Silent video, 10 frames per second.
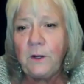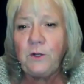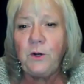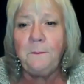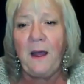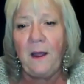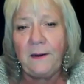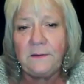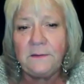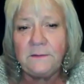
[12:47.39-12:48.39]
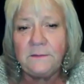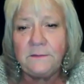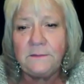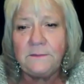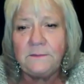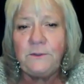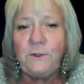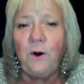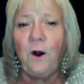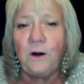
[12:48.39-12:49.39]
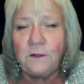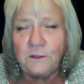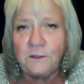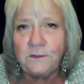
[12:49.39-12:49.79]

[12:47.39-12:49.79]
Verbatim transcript: your mind, your heart,